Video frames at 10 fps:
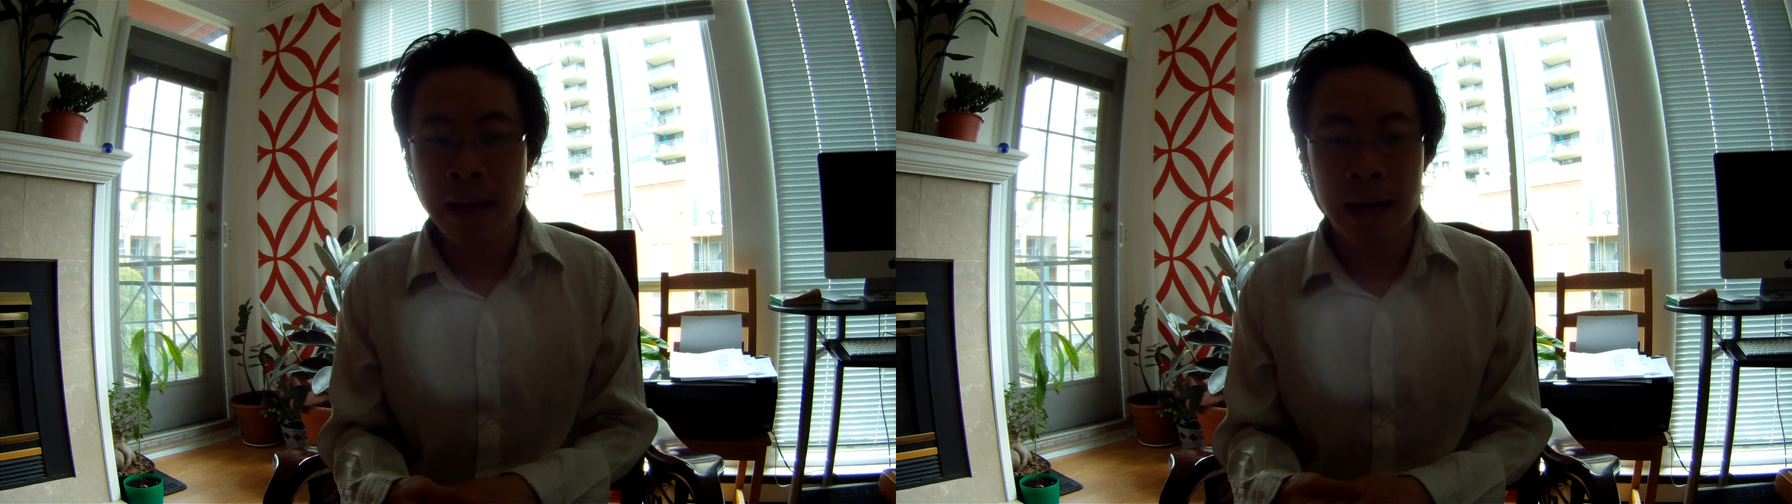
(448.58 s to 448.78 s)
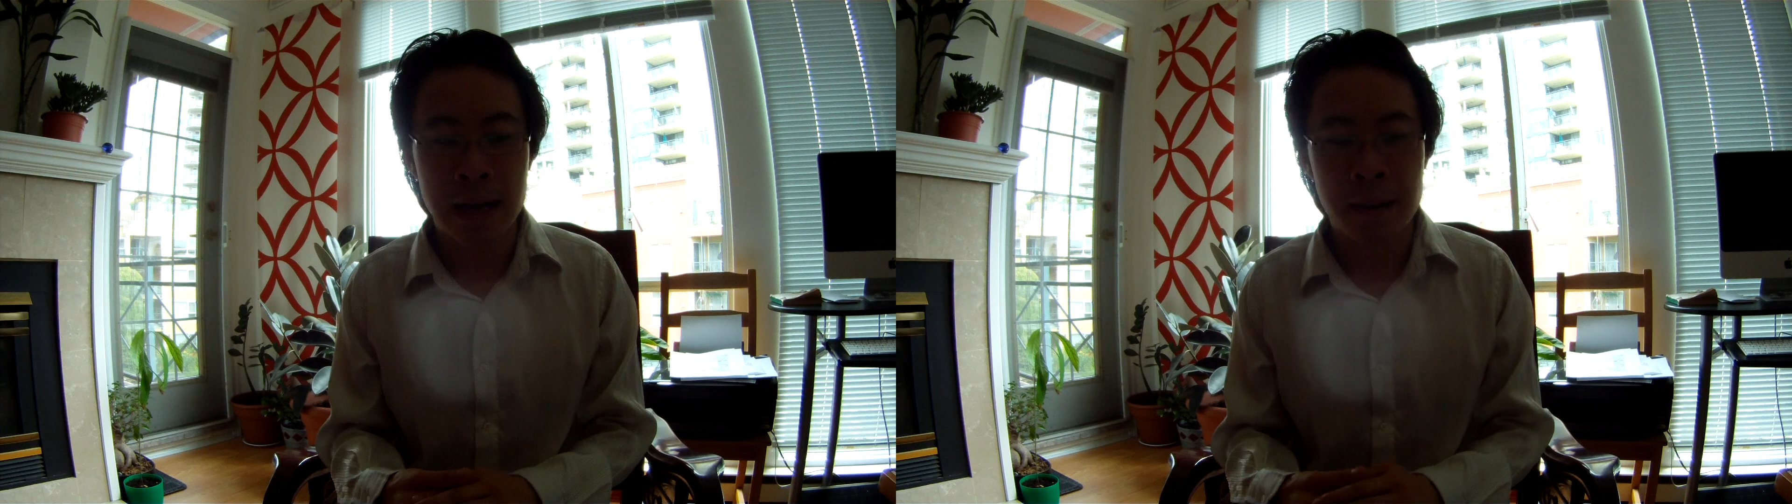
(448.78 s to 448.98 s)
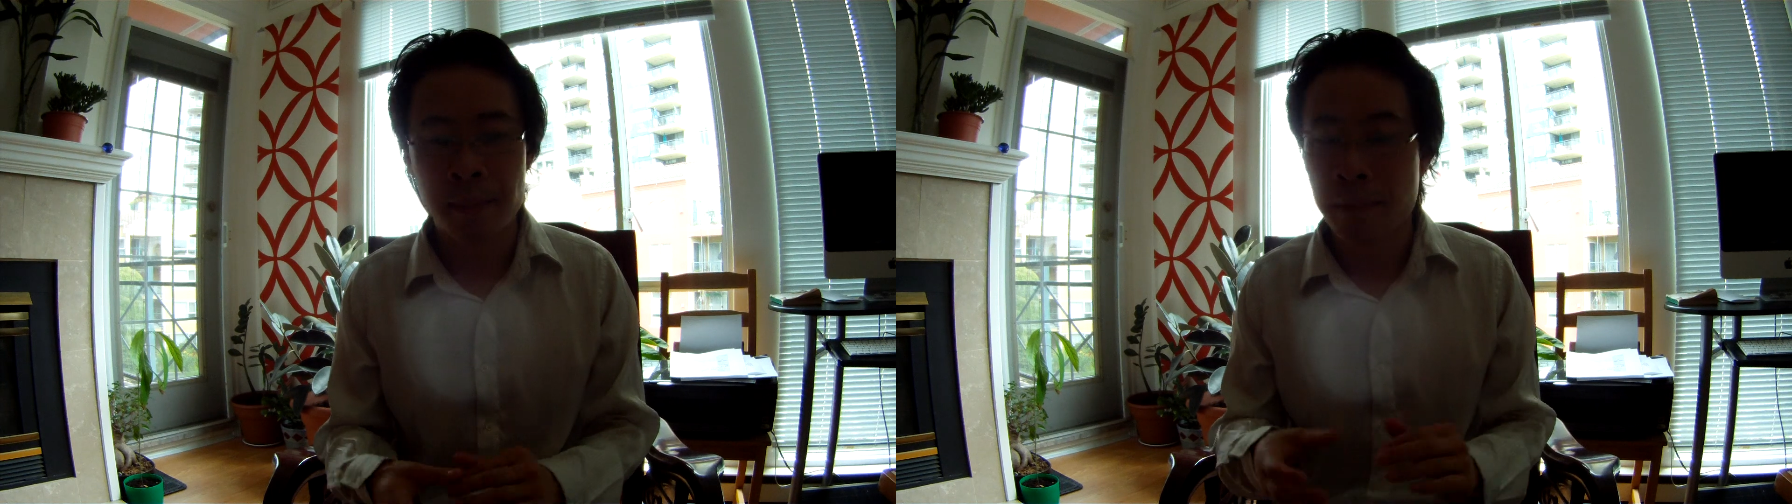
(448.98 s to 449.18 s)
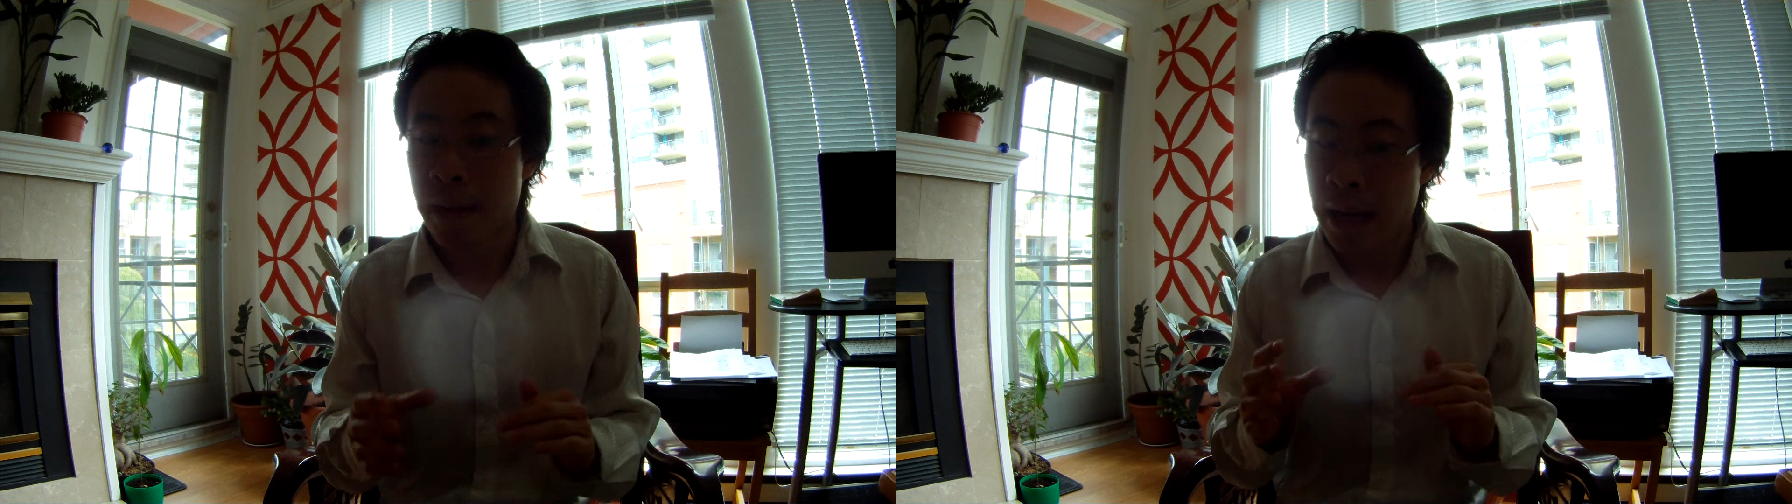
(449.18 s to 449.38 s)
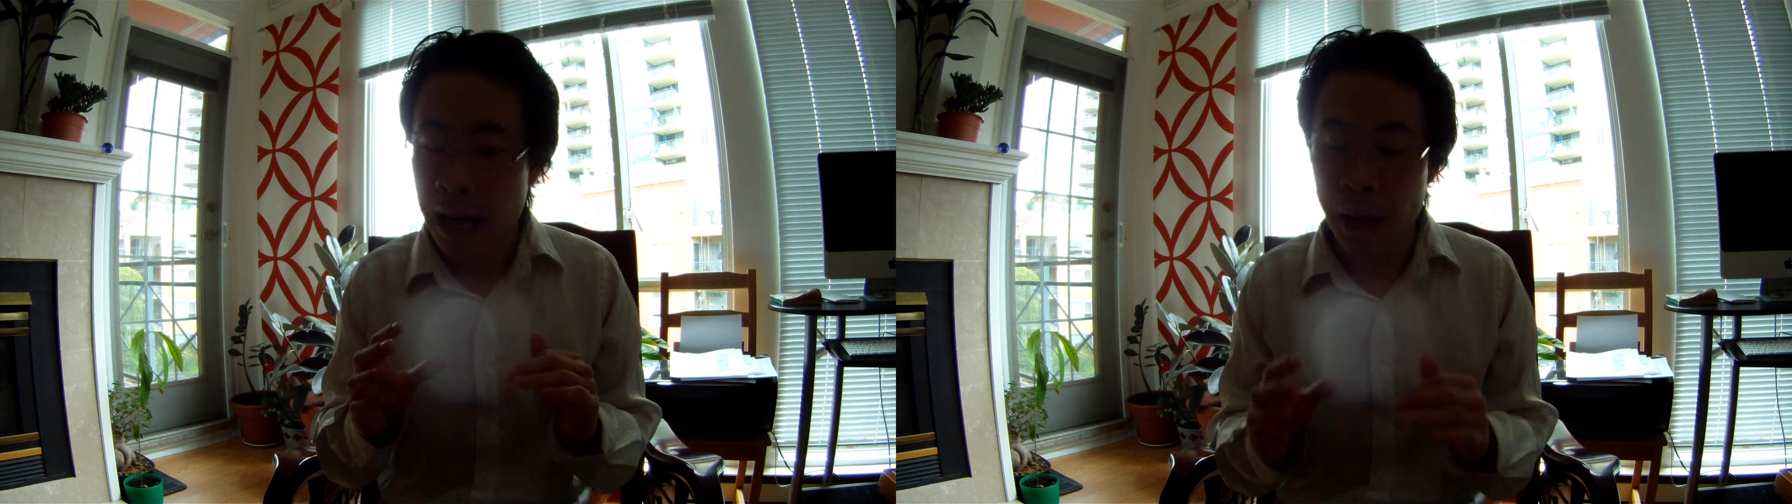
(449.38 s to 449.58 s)

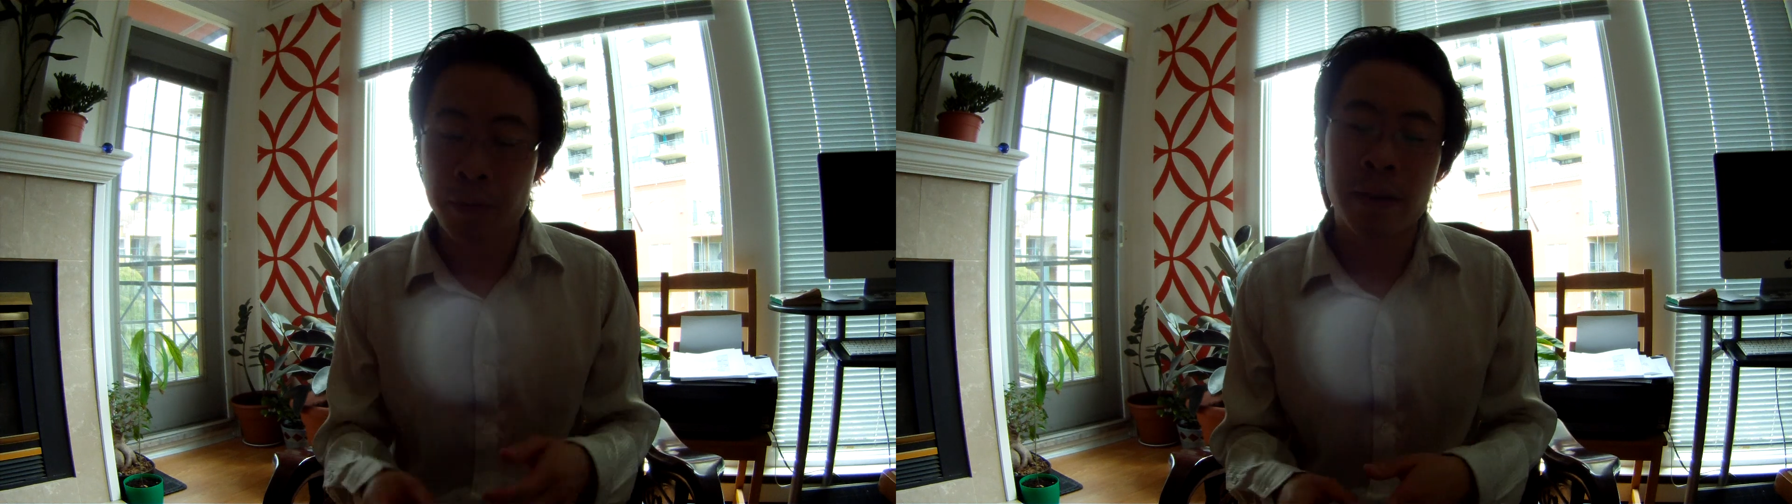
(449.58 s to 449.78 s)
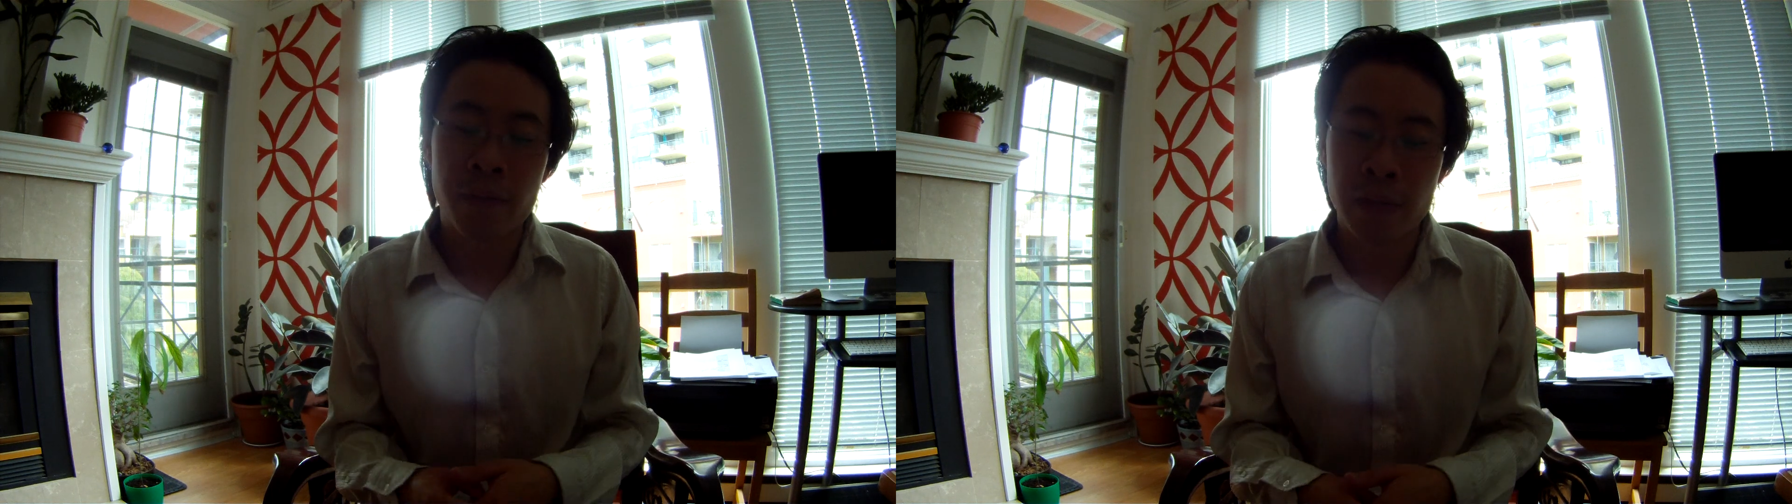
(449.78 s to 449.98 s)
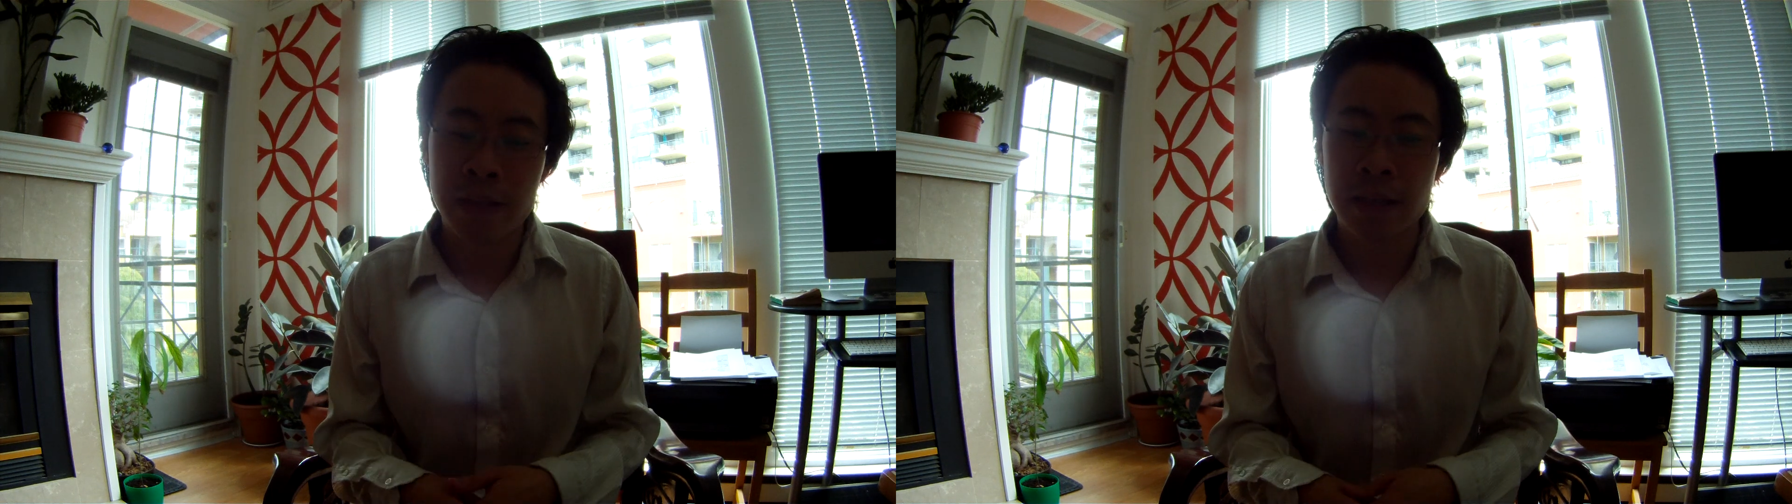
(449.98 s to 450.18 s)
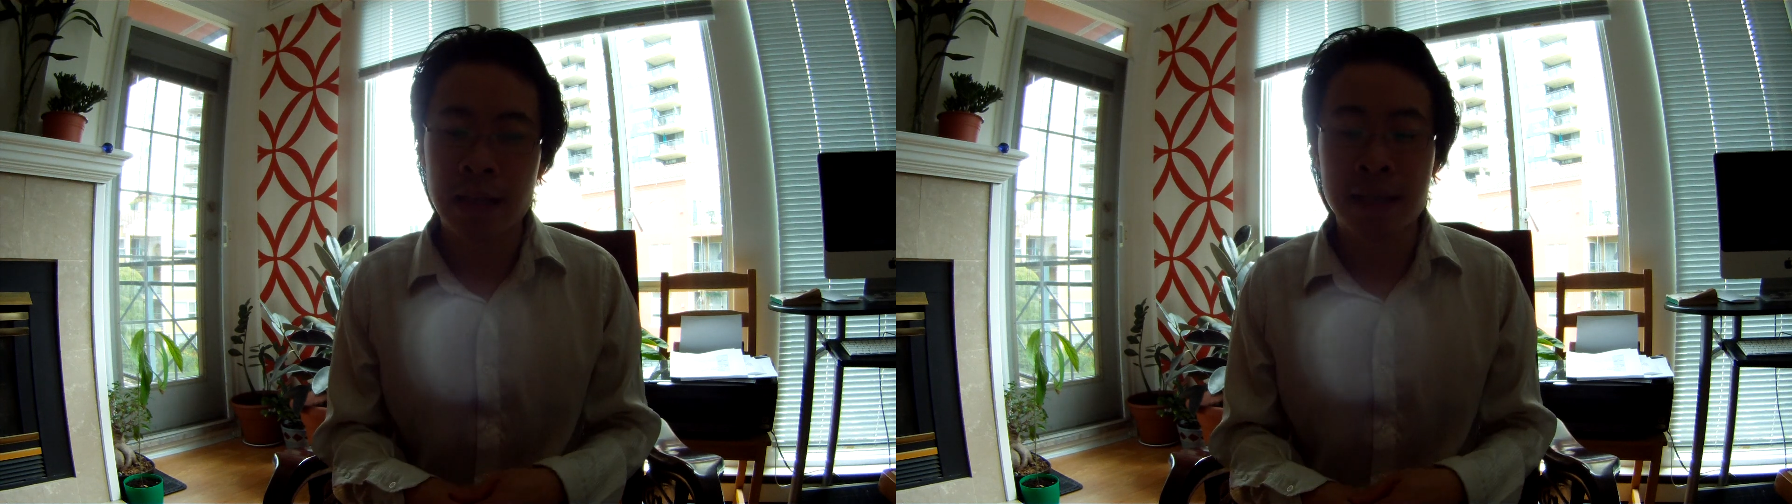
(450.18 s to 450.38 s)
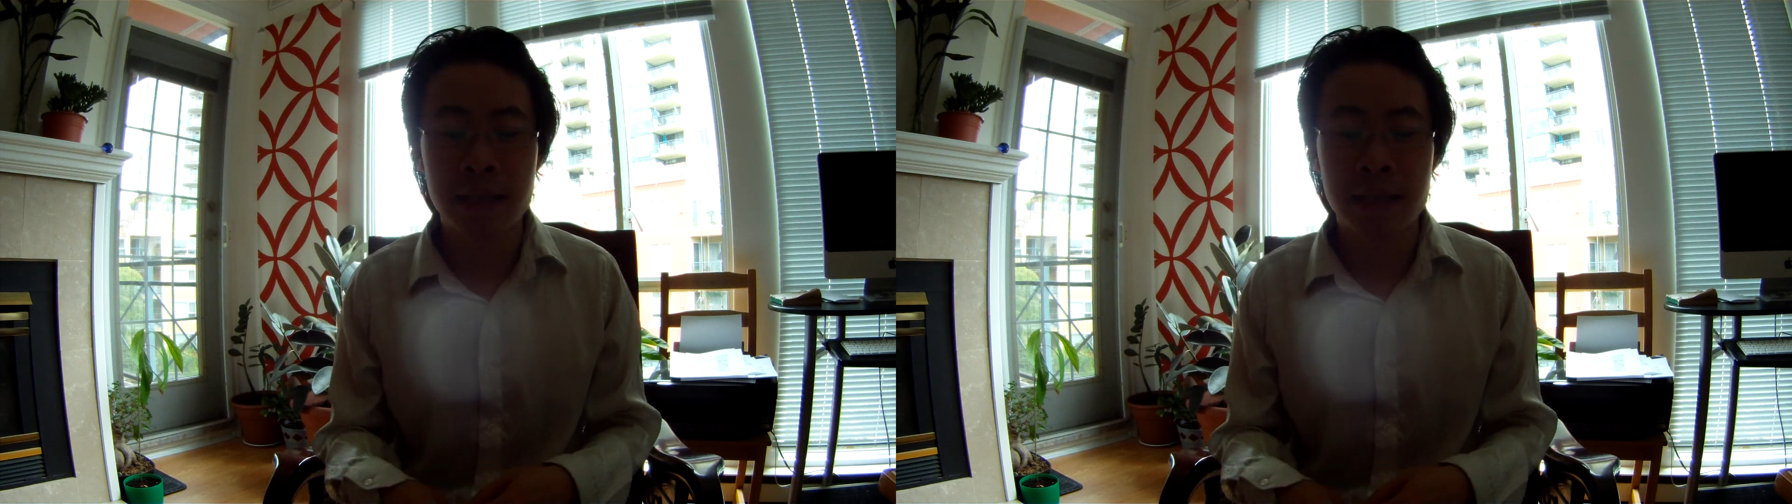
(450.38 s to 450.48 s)
And with affiliate links,